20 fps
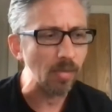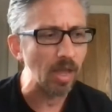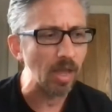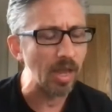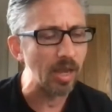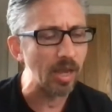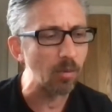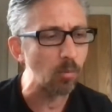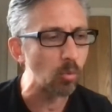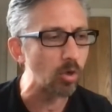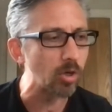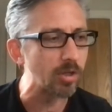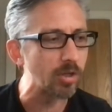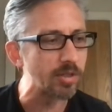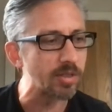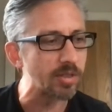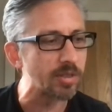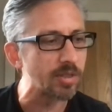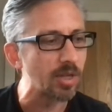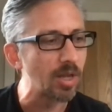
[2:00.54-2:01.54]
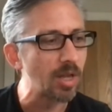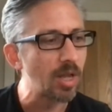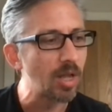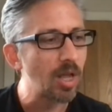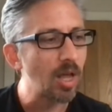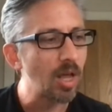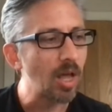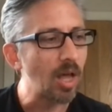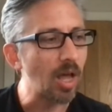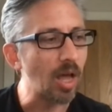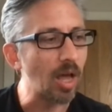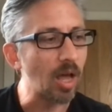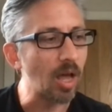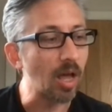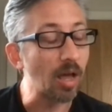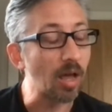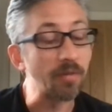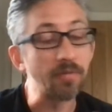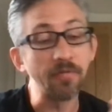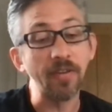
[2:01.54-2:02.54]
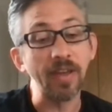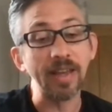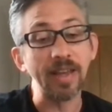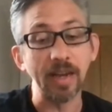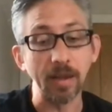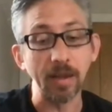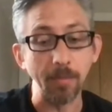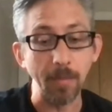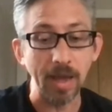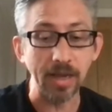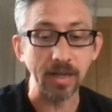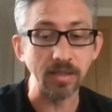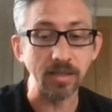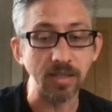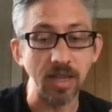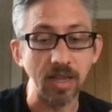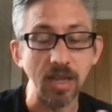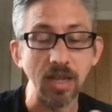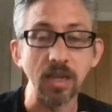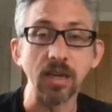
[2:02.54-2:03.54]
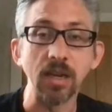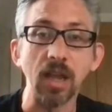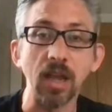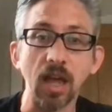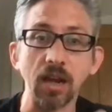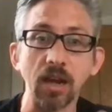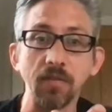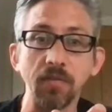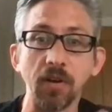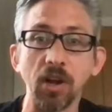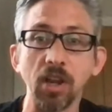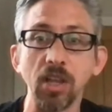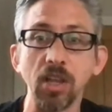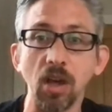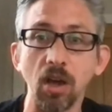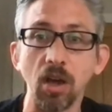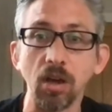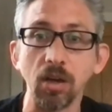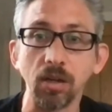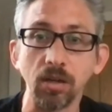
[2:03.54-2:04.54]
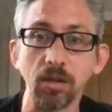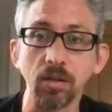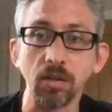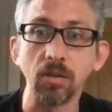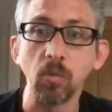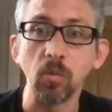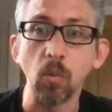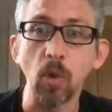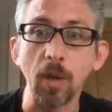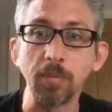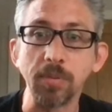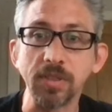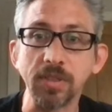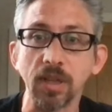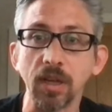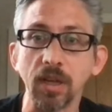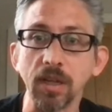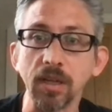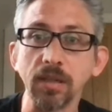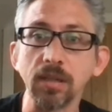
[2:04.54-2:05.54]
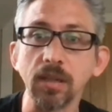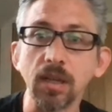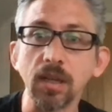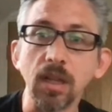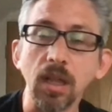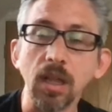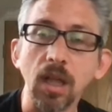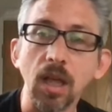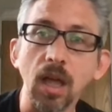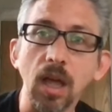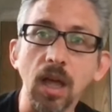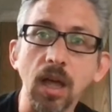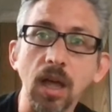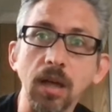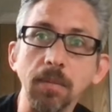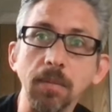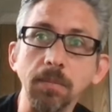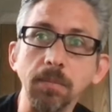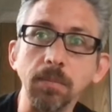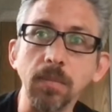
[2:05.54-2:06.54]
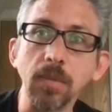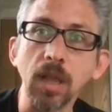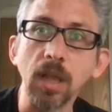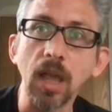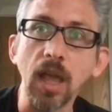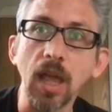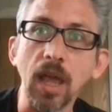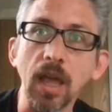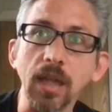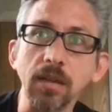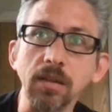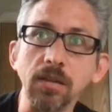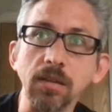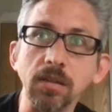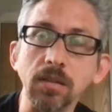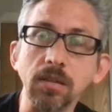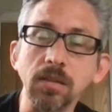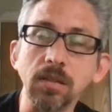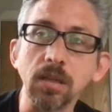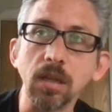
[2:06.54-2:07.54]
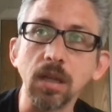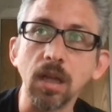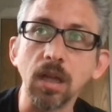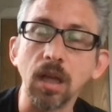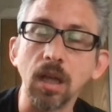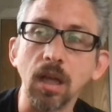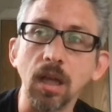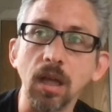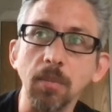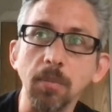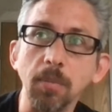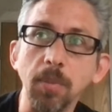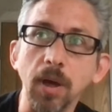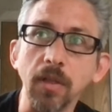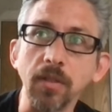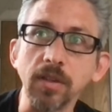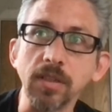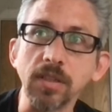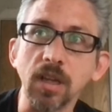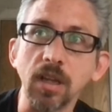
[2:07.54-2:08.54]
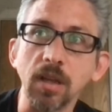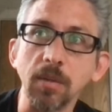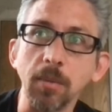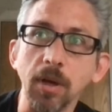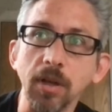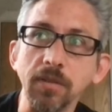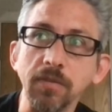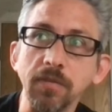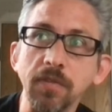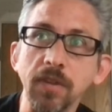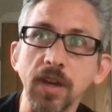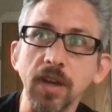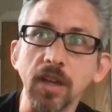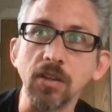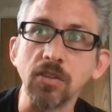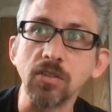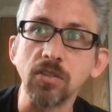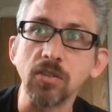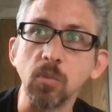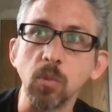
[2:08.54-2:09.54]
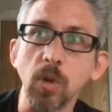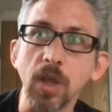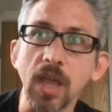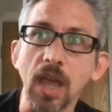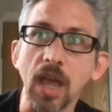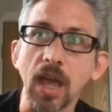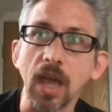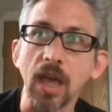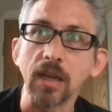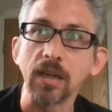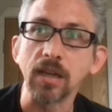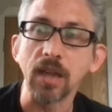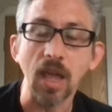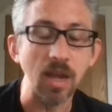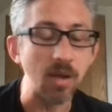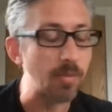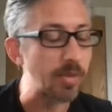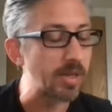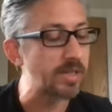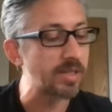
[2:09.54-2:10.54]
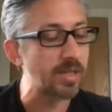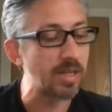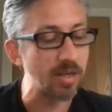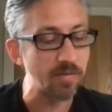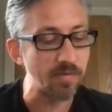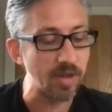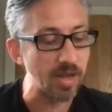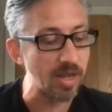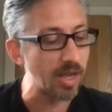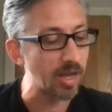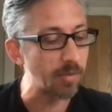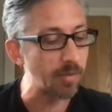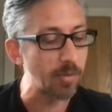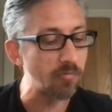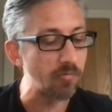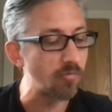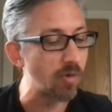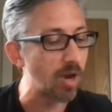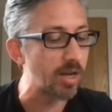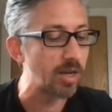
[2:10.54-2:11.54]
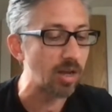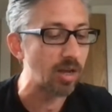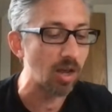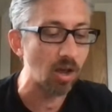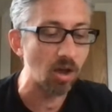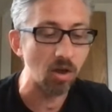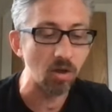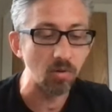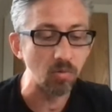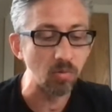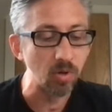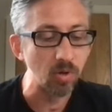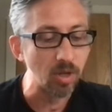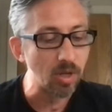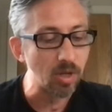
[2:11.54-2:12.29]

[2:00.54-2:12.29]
it was a failing magazine and a very young website. And by the time I'd finished, we had NME TV, NME Radio,